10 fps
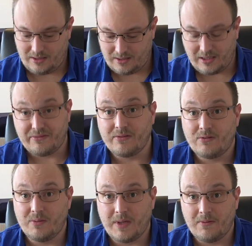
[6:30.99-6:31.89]
living
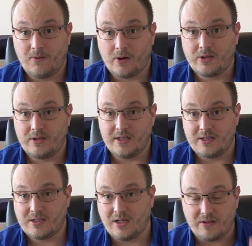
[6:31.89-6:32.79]
room and walk to the other
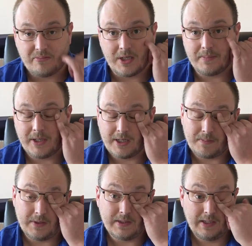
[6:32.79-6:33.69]
side of my
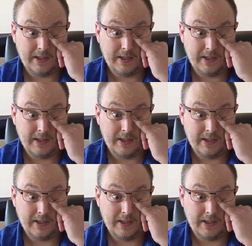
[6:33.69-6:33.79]
apartment,